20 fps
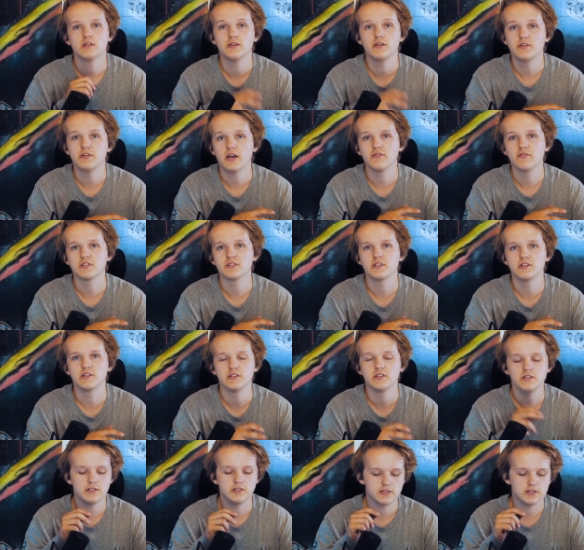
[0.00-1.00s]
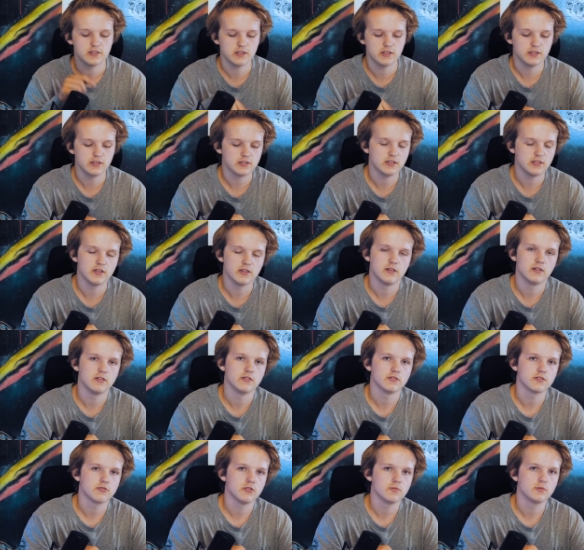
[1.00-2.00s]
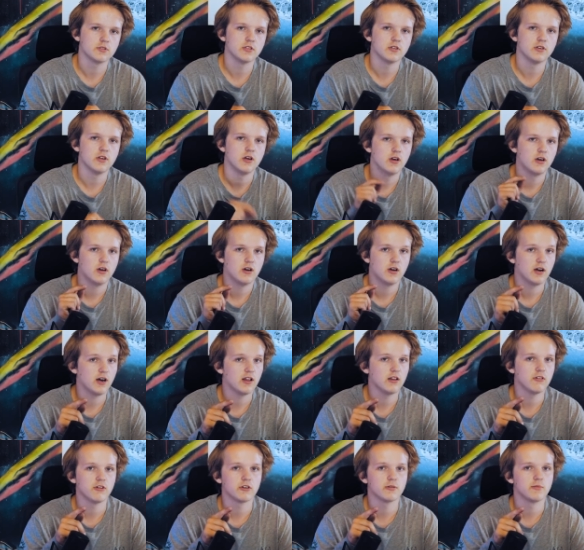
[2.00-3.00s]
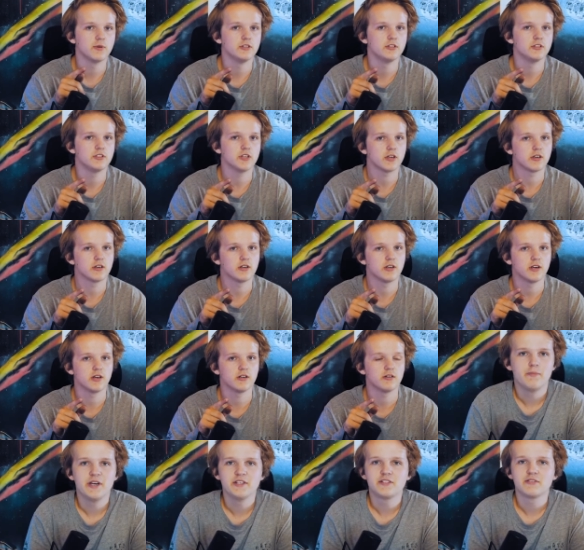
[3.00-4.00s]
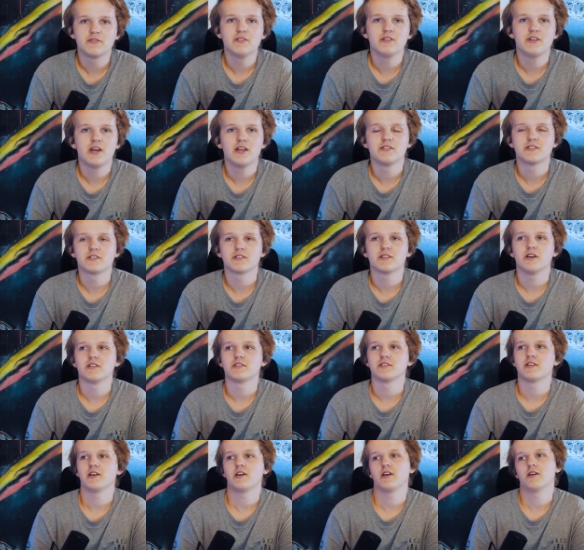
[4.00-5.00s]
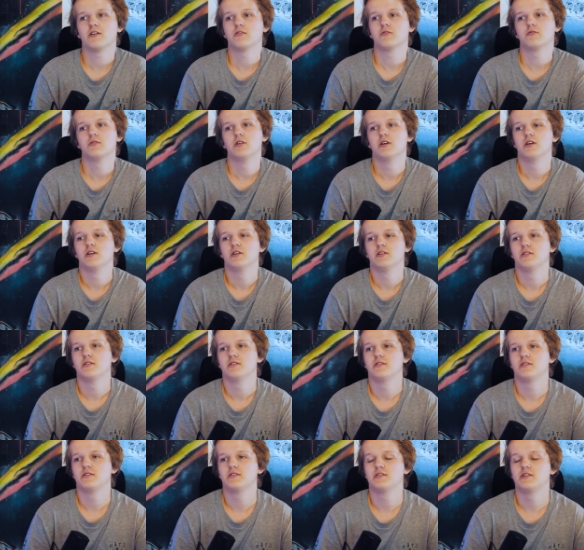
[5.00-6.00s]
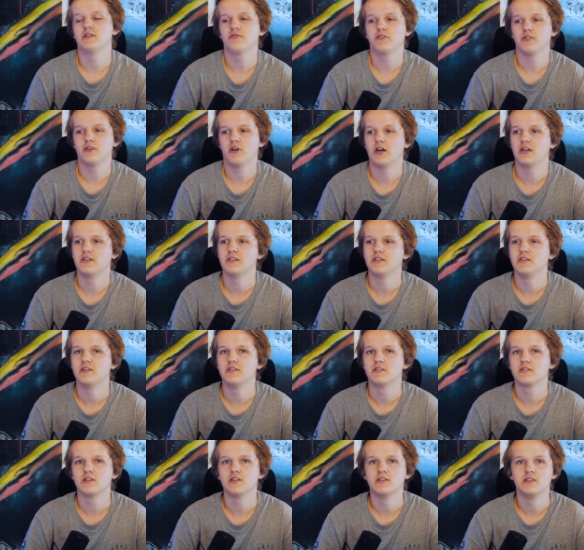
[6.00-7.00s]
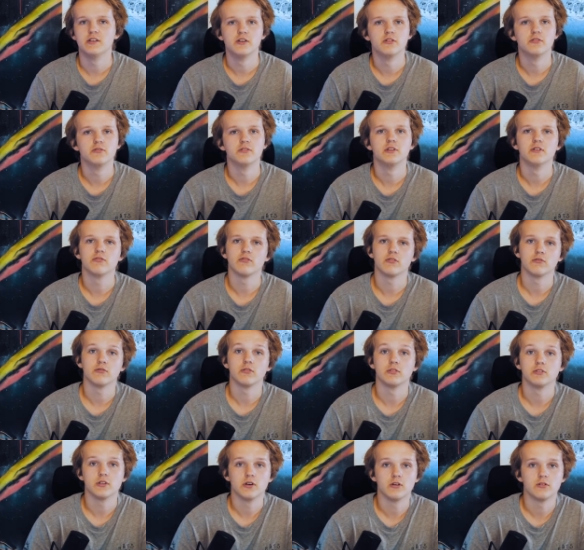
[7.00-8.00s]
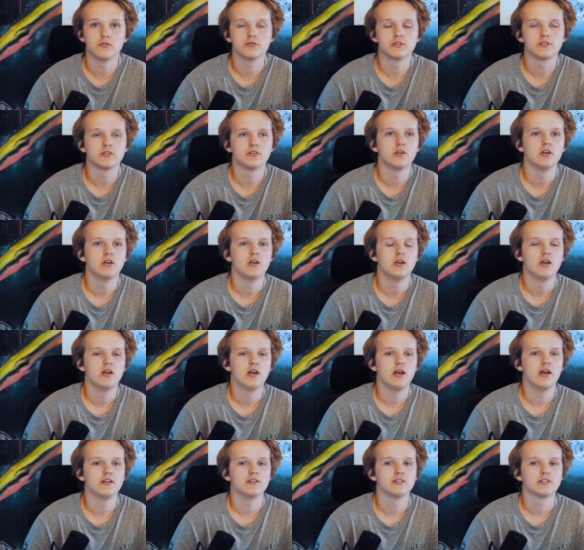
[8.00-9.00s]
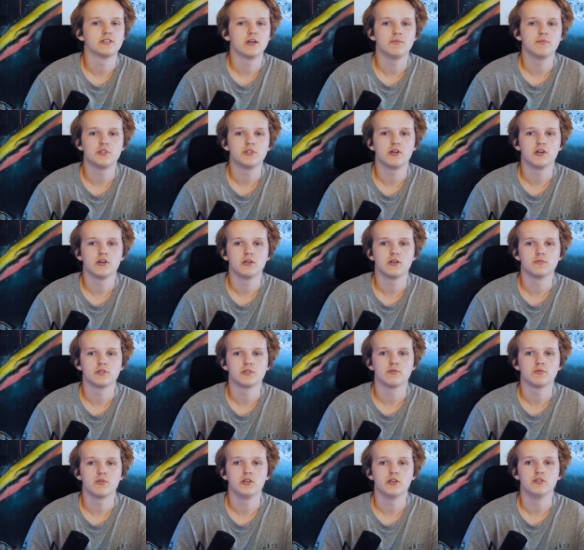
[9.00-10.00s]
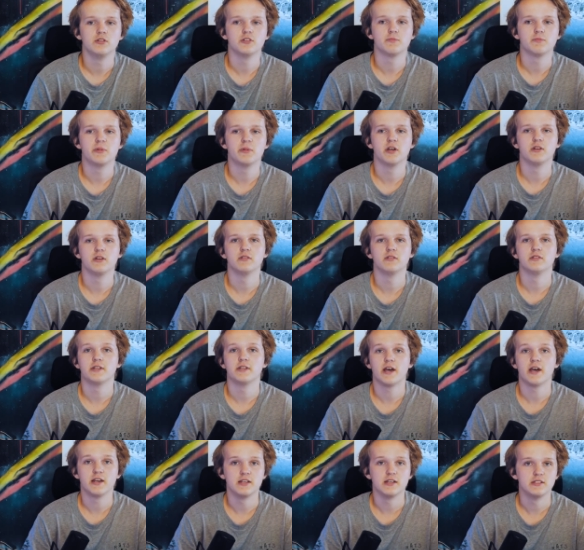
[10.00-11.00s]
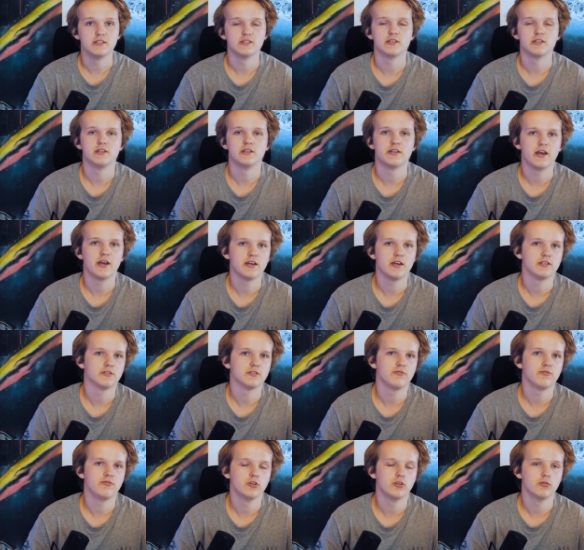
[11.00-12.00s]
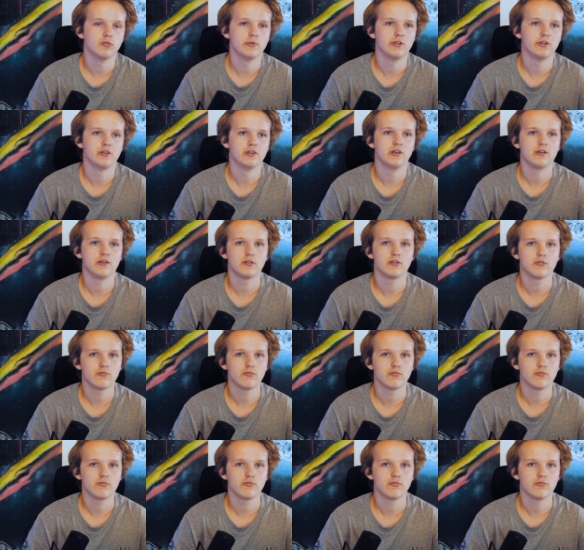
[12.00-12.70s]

If you haven't seen it, it's linked in the description. Highly recommend you check it out. Basically, they discussed how different ideas can yield different results. And sometimes when you spend days and days filming and